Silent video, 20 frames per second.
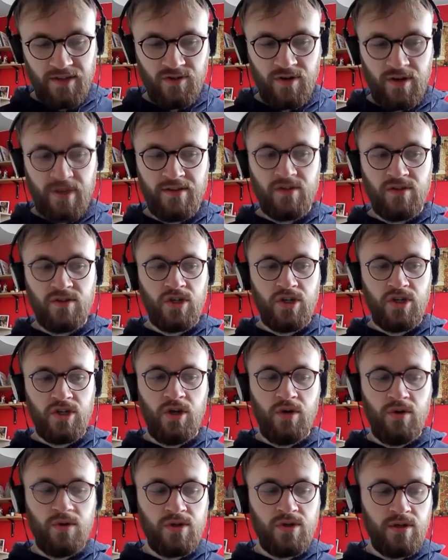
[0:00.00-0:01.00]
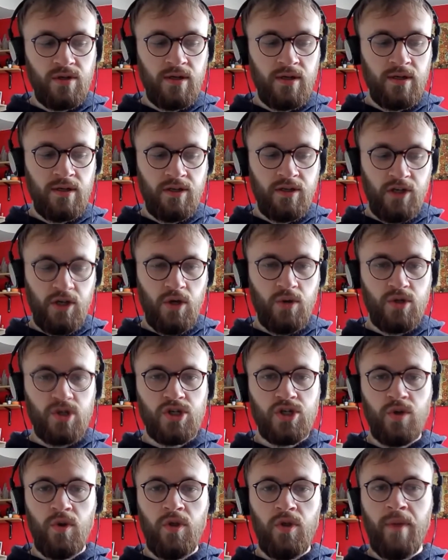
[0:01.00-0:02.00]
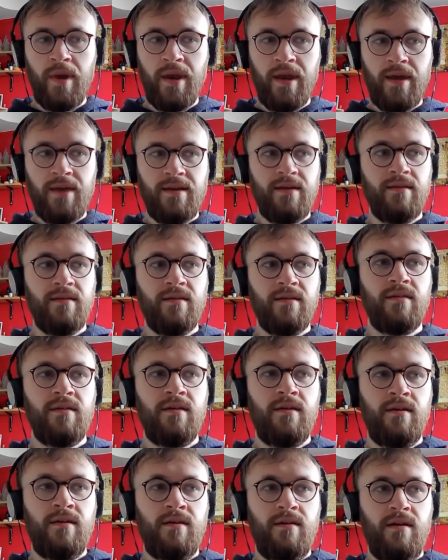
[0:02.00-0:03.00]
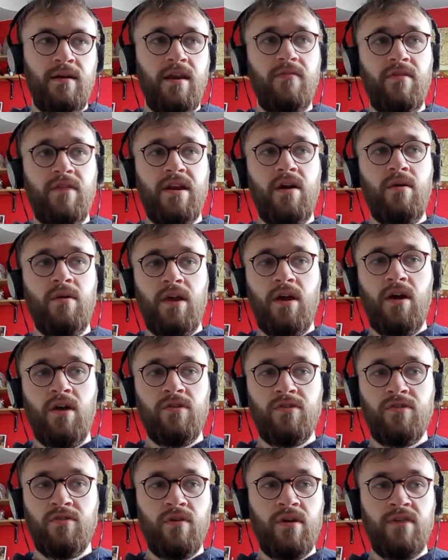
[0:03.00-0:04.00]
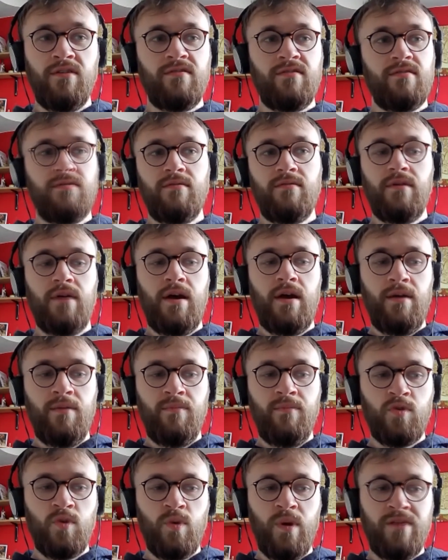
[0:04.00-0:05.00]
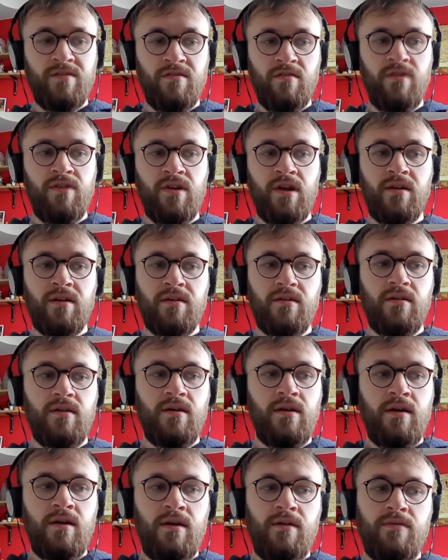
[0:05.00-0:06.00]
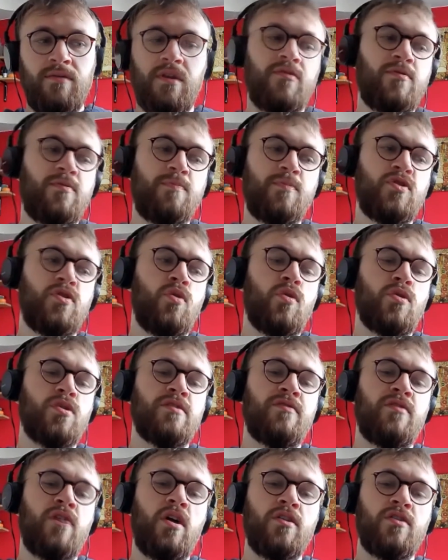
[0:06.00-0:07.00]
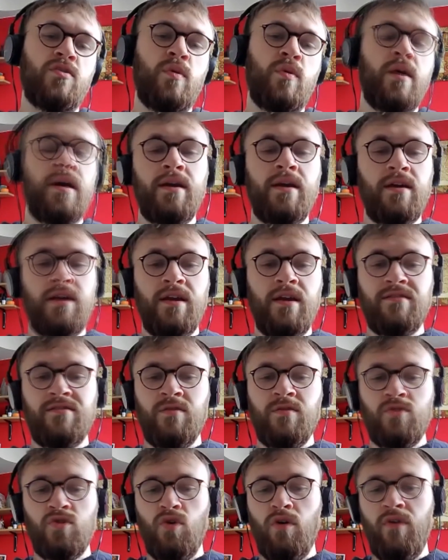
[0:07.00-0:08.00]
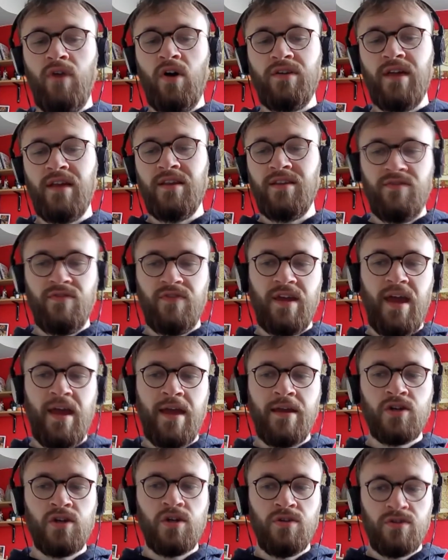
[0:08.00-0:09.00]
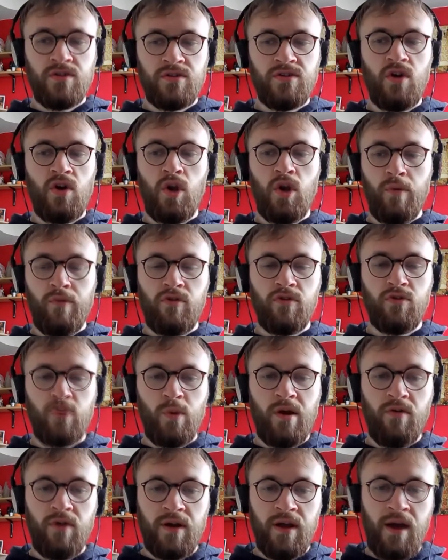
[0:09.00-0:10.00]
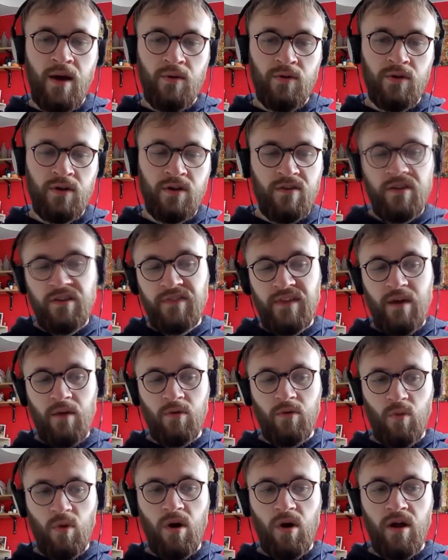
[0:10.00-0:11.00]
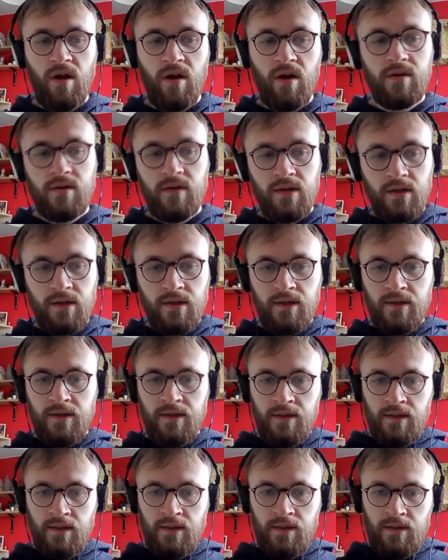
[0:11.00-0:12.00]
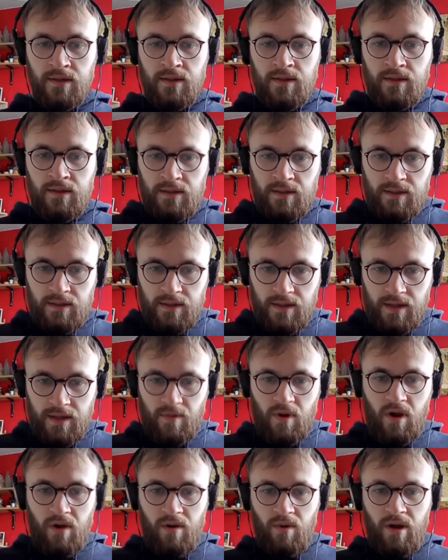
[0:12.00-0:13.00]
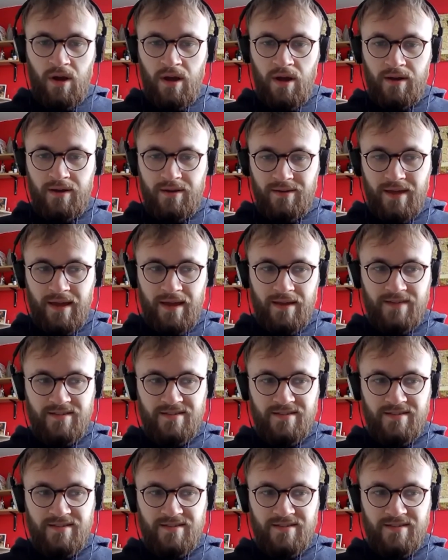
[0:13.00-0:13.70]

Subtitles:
it's such a huge issue at the minute, and I don't really know what the answer is. Twitter, I think there's talks of like Twitter, you need some sort of identification to sign up for a Twitter account, and I think that would work. It might work. It's